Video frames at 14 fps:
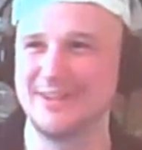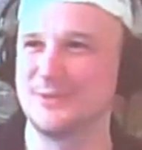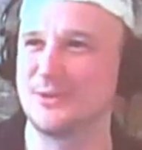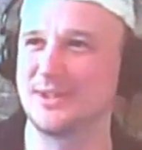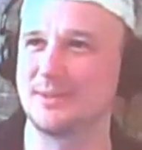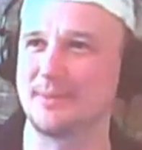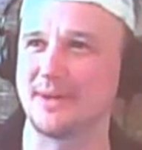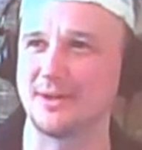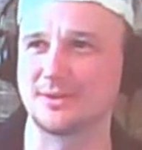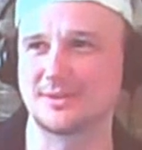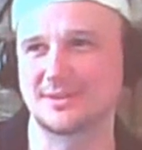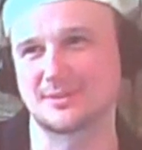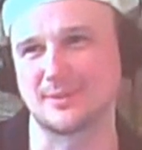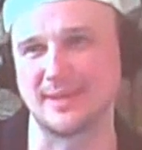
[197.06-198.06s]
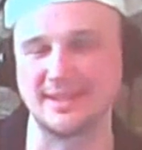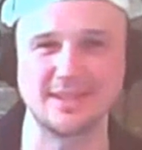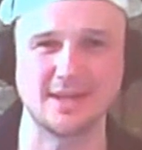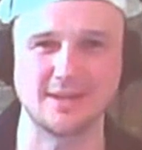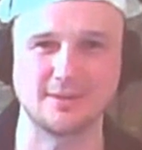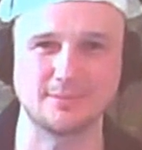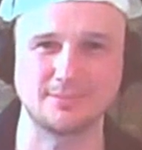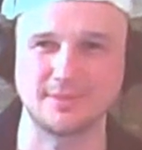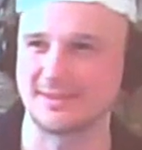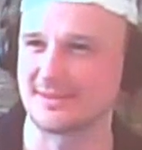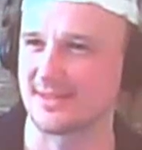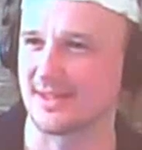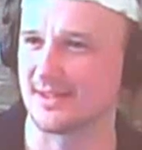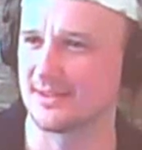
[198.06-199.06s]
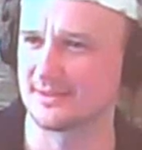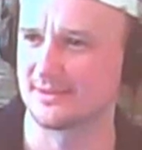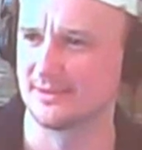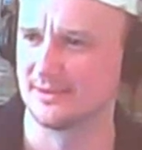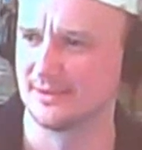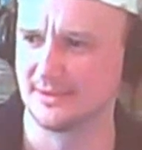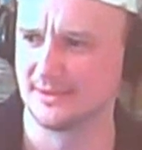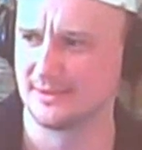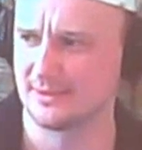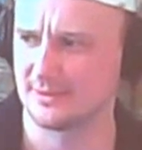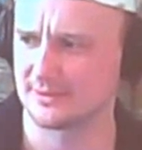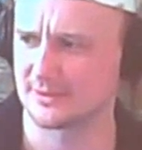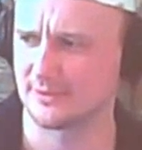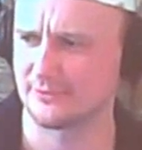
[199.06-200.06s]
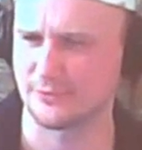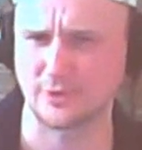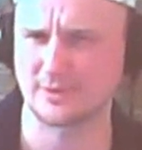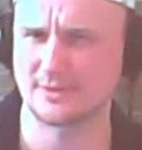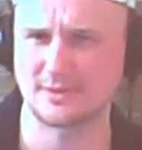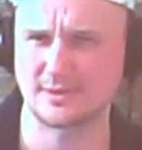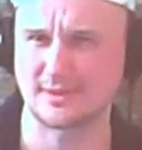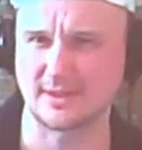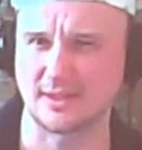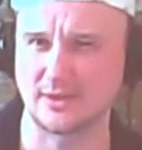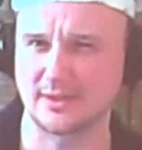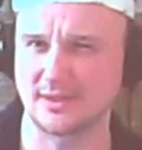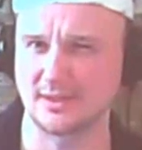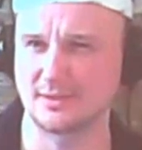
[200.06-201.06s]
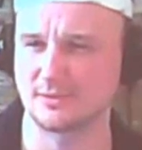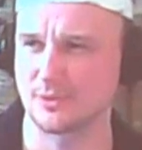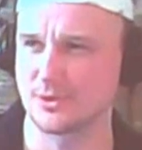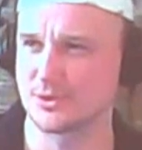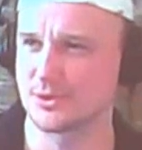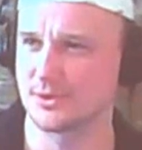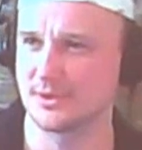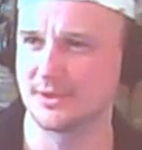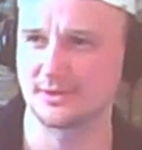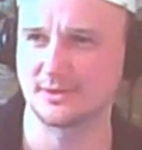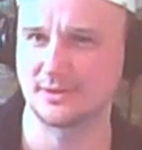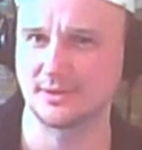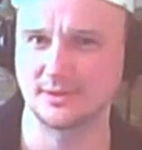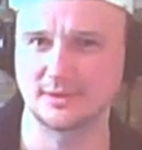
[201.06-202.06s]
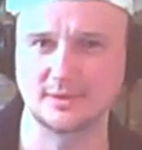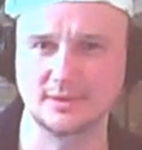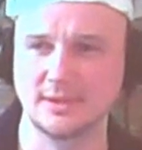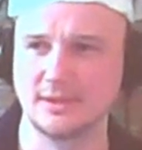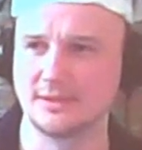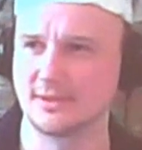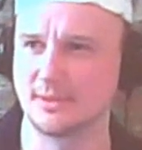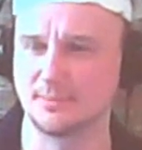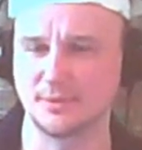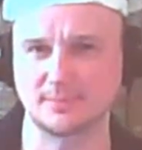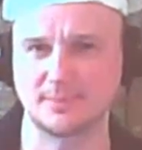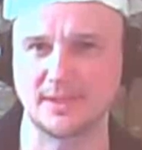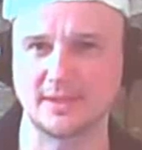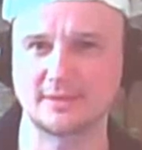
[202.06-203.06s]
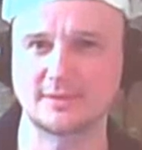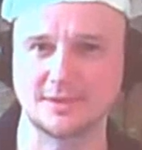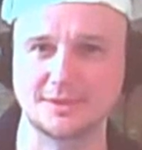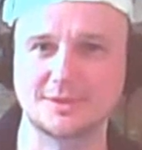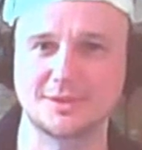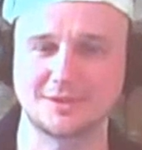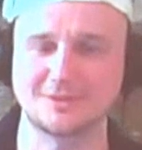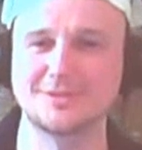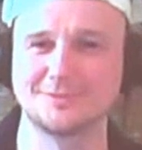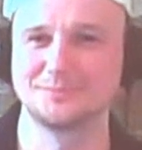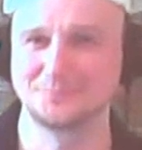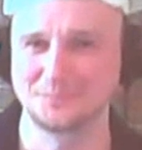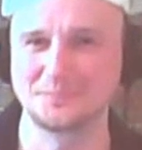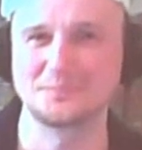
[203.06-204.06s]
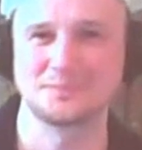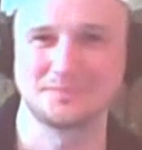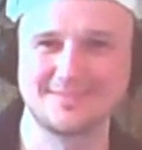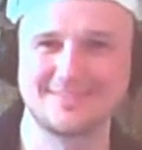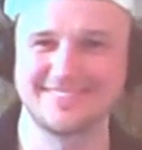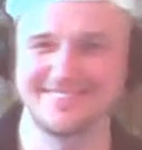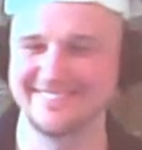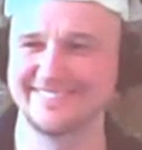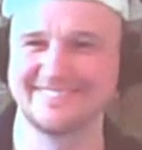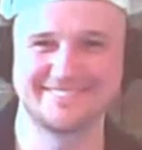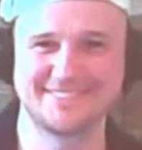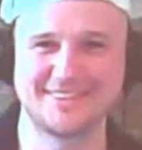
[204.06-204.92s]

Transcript: with about 20, I, I started the first DirectX version, and C++ and yes. Well,